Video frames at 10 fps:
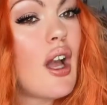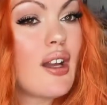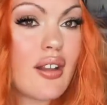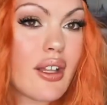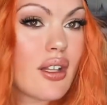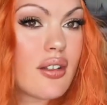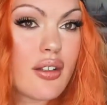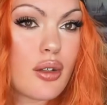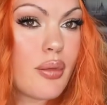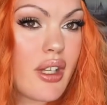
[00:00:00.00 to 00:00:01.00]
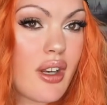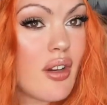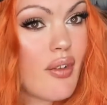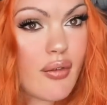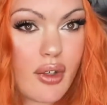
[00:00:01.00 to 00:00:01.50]
I like a little bit
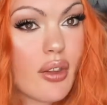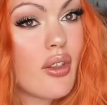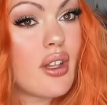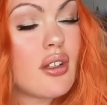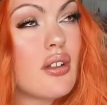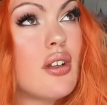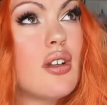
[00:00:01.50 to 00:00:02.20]
of everything.